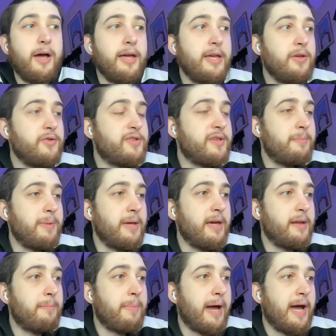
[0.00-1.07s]
he used to be
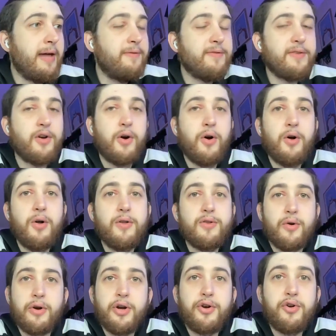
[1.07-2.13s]
in a band called,
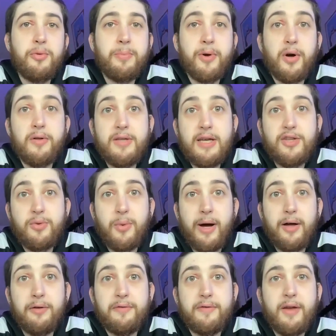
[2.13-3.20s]
or a group called
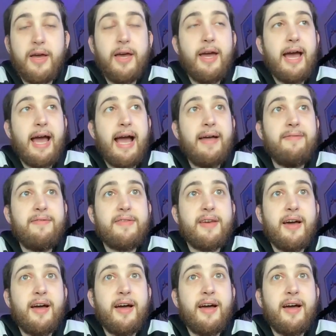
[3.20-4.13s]
D12, and